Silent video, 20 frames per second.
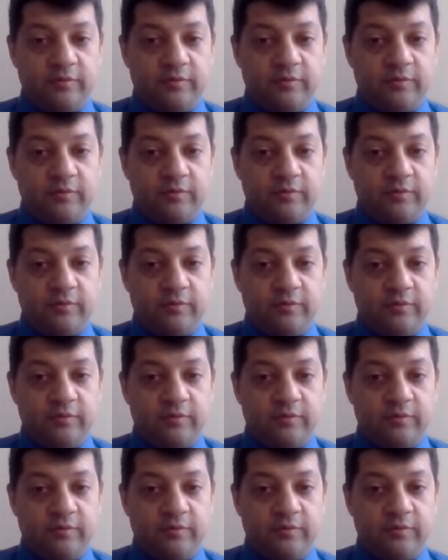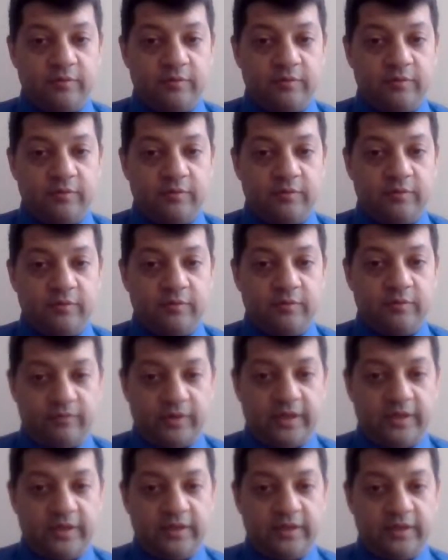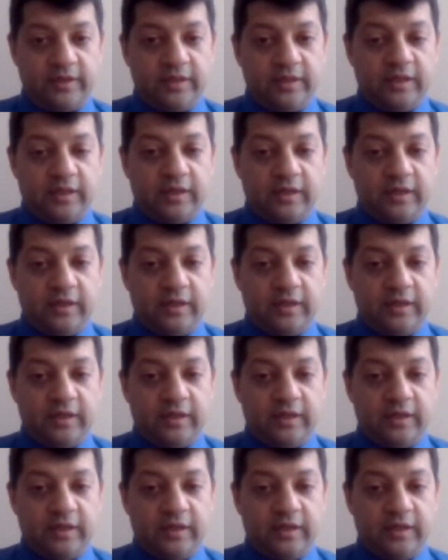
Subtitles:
can recommend whose books I've read